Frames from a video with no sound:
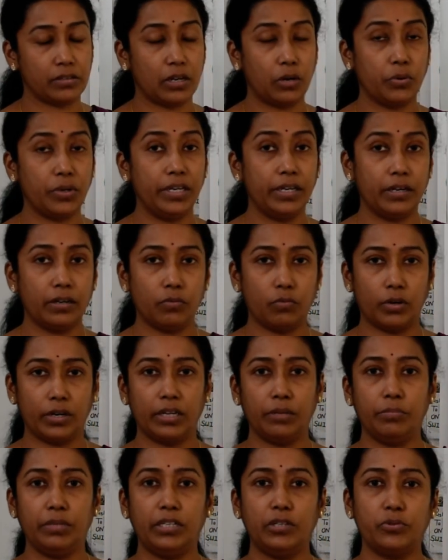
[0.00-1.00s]
Now here what
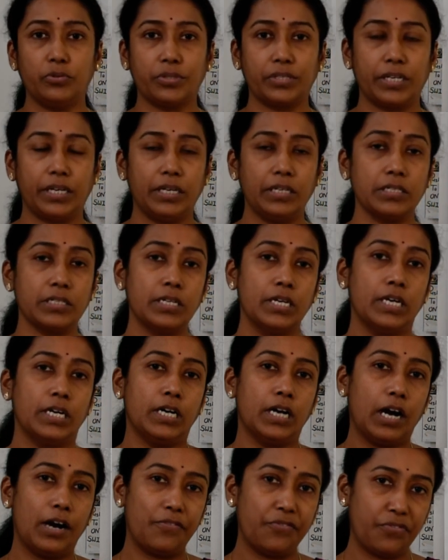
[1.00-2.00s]
I mean to say is
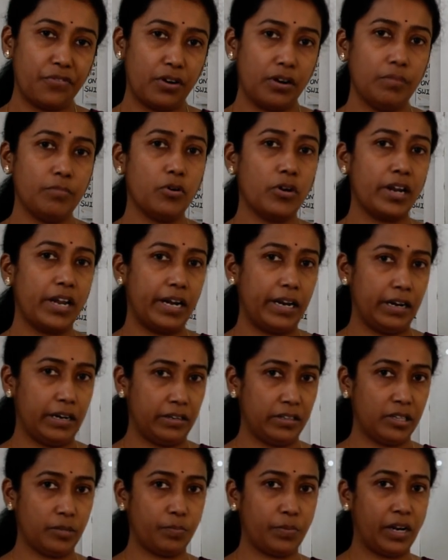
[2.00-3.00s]
a firm or an
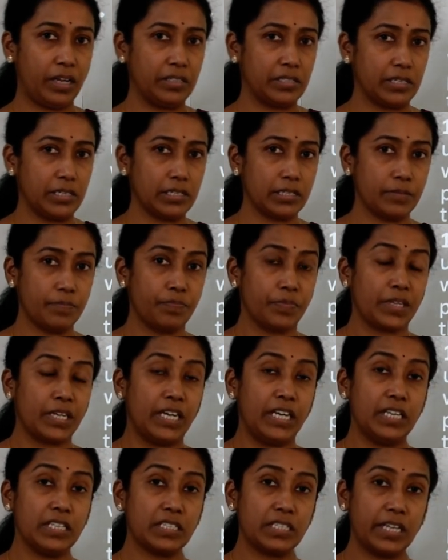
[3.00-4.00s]
enterprises,
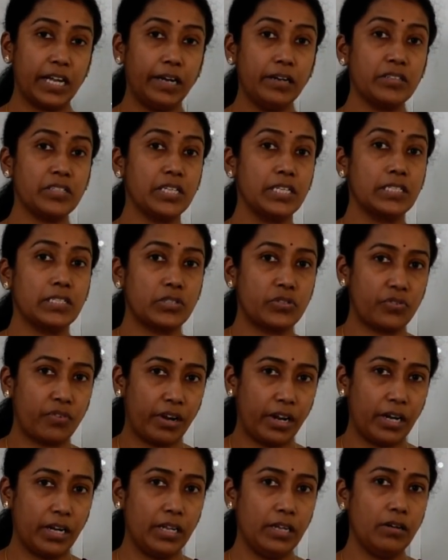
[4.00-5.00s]
he sends his
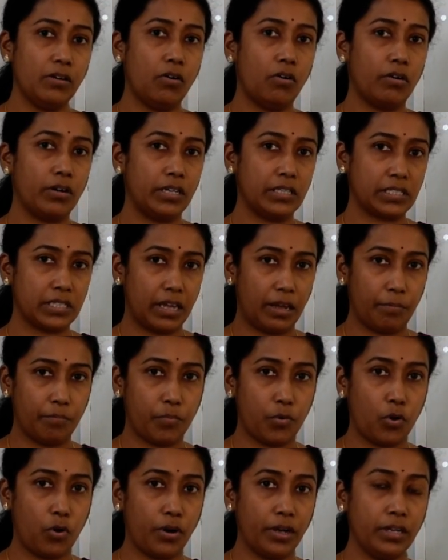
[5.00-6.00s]
trainee or his
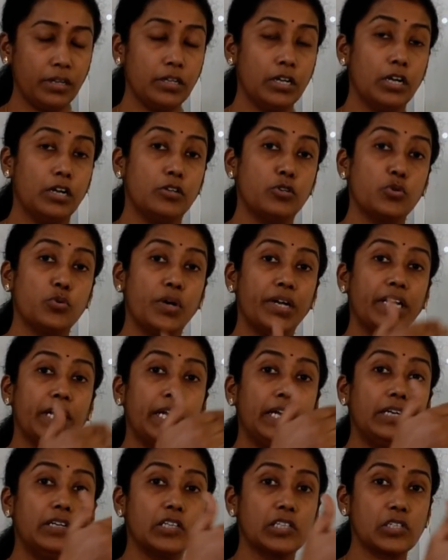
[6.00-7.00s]
employee to an
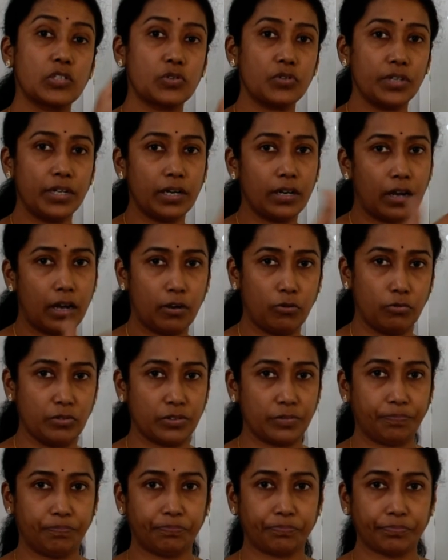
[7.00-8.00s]
industrial
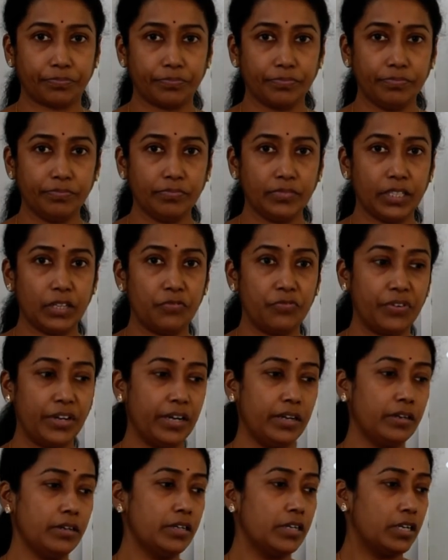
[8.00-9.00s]
house
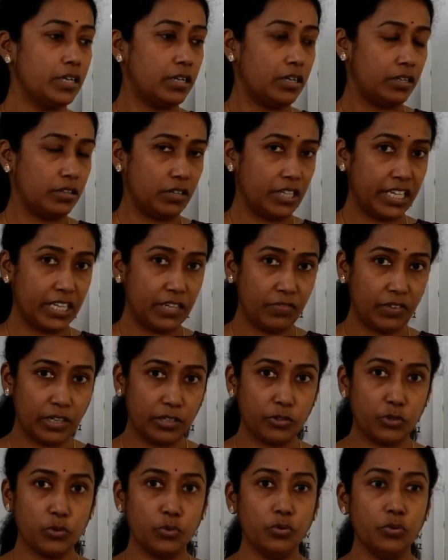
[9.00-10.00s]
where he
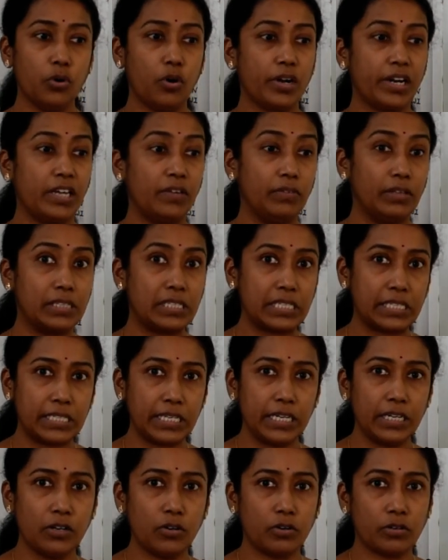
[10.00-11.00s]
will do or he will
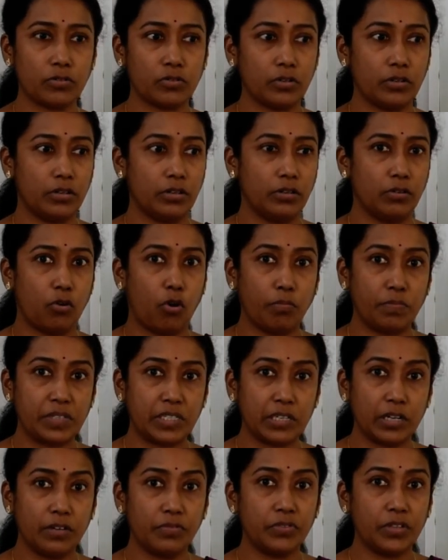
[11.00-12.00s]
see or
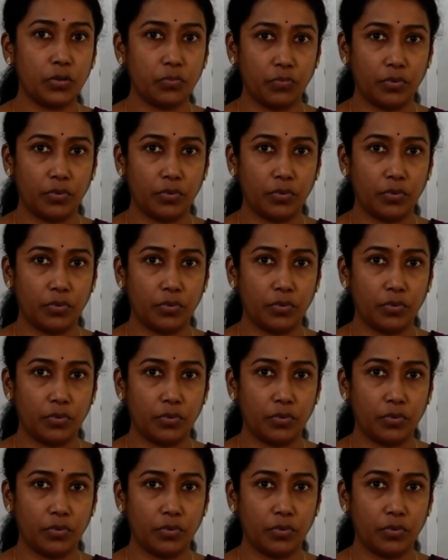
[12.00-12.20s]
observe the